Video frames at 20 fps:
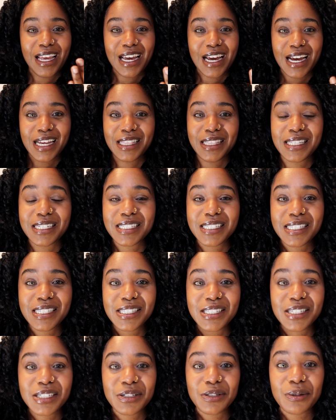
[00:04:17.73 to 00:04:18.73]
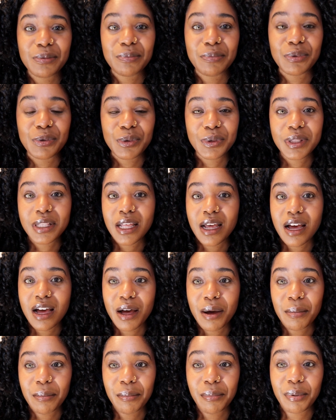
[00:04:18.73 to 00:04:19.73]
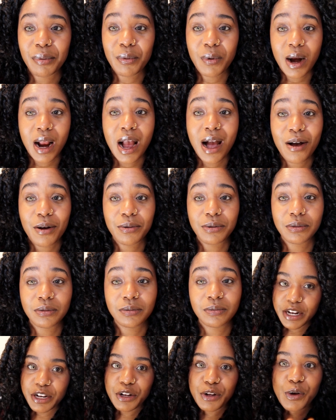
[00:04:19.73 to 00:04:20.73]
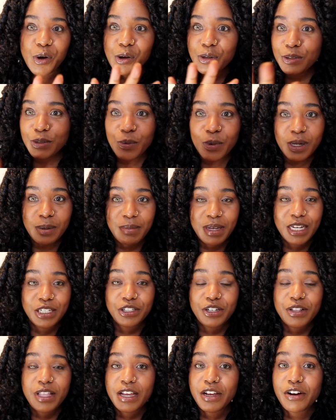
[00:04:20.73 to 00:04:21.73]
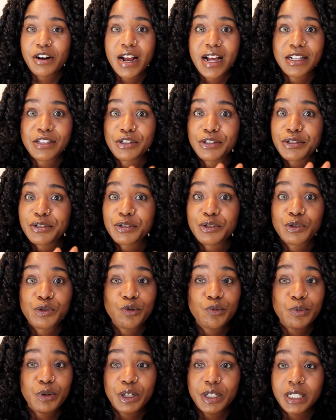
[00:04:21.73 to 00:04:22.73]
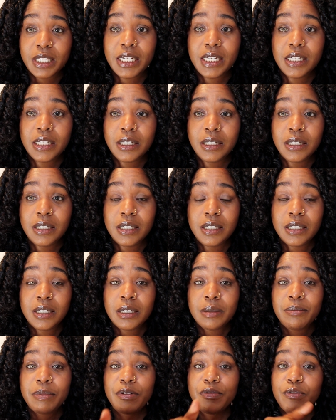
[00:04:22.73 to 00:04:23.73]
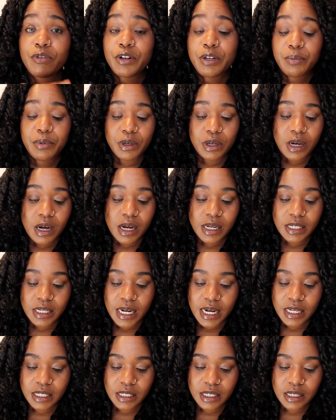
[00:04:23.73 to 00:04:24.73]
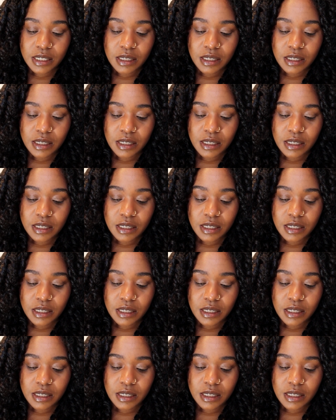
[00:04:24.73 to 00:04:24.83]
And this is a Nebula Brown. And you also want to make sure that your hands are super clean before you put contacts in.